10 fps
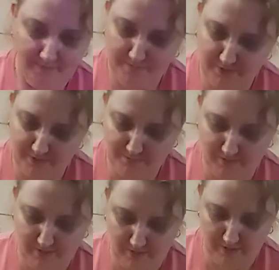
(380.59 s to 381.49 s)
but
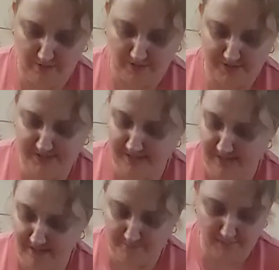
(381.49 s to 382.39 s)
I can see
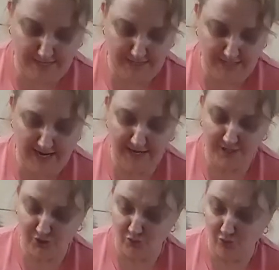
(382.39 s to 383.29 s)
that making your hand
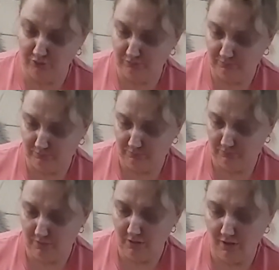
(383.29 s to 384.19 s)
sore
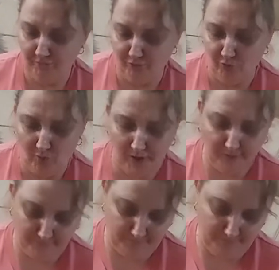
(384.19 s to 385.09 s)
after a while.